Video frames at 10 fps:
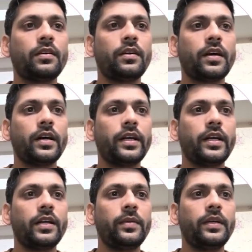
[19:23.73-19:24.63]
Target
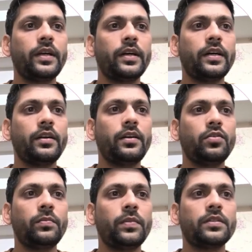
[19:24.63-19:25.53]
DB, target new
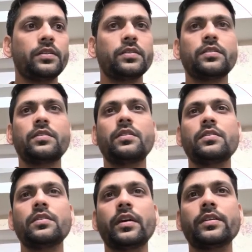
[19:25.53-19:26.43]
passengers
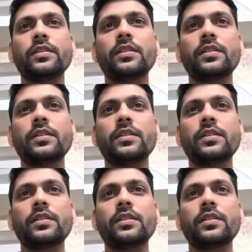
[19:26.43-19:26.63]
doesn't exist.